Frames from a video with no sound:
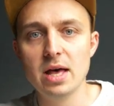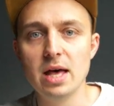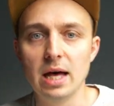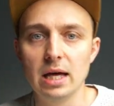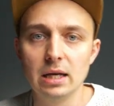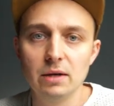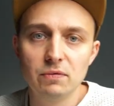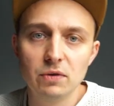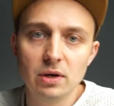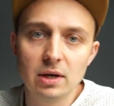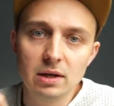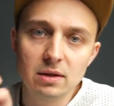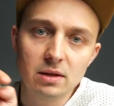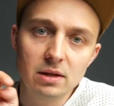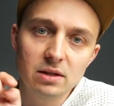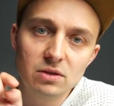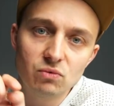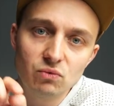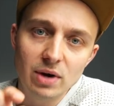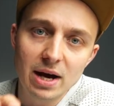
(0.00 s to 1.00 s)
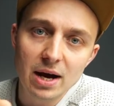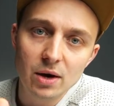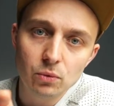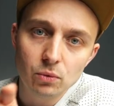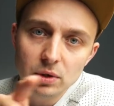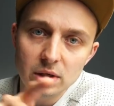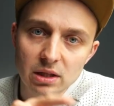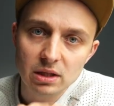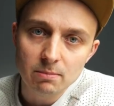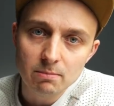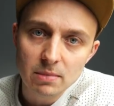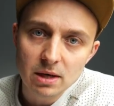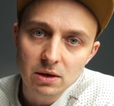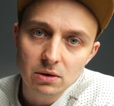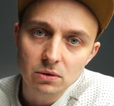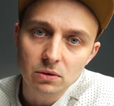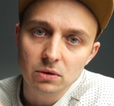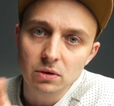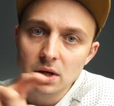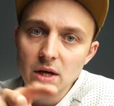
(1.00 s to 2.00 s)
And if you hit this round one in the
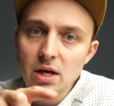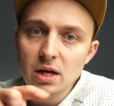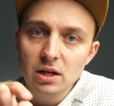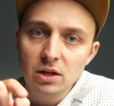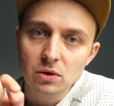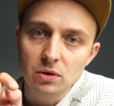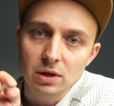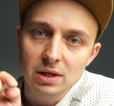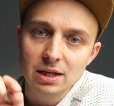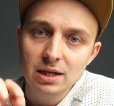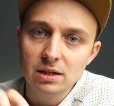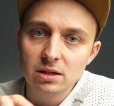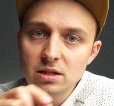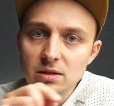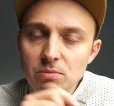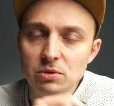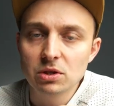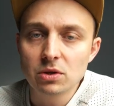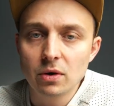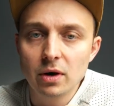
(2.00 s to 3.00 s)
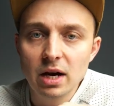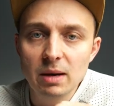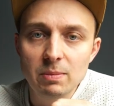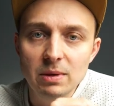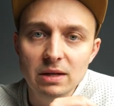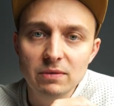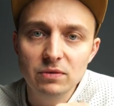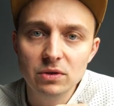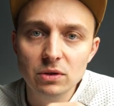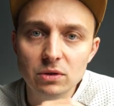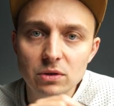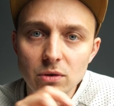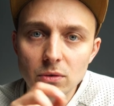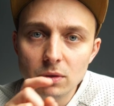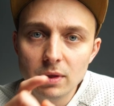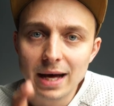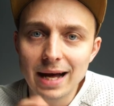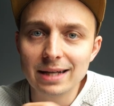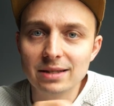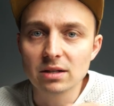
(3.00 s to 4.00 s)
middle, you can hit subscribe. And if you do
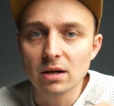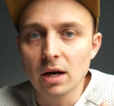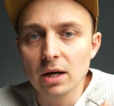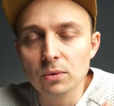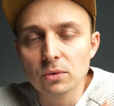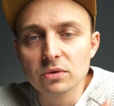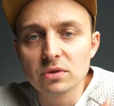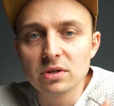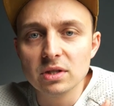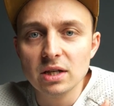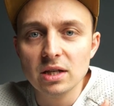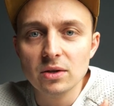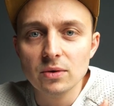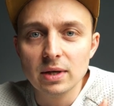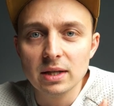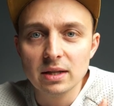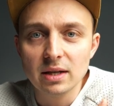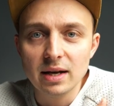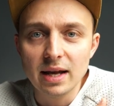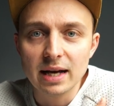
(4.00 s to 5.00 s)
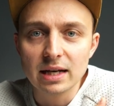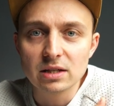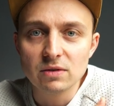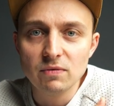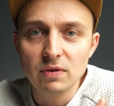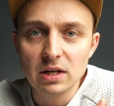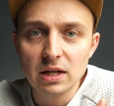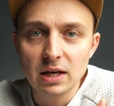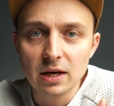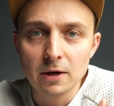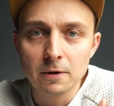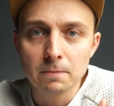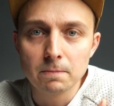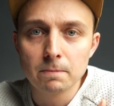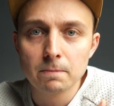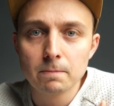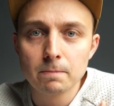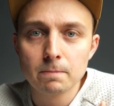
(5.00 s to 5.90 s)
that, I will see you in the next video.